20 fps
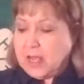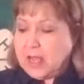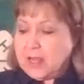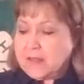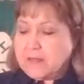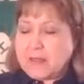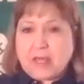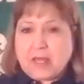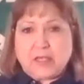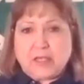
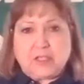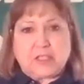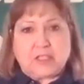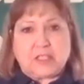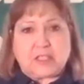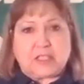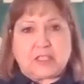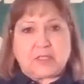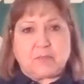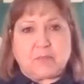And then
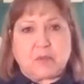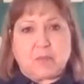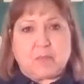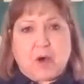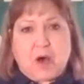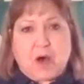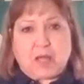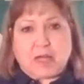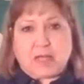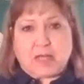just simple
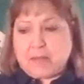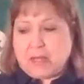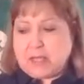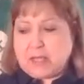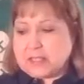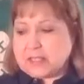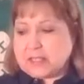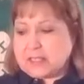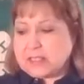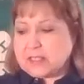potting
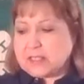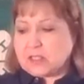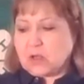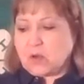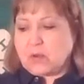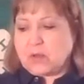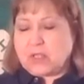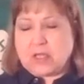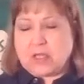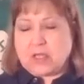mix.
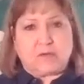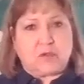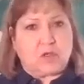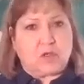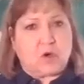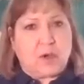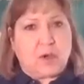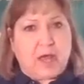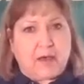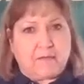So if you
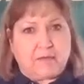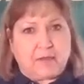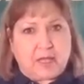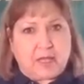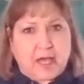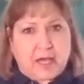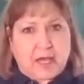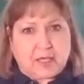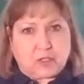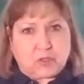don't have
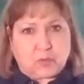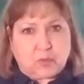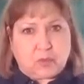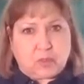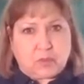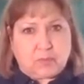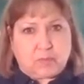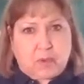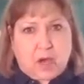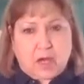any
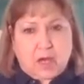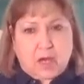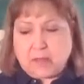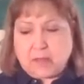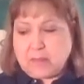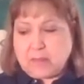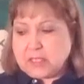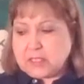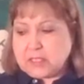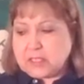actual
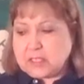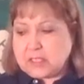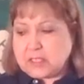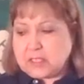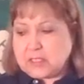potting mix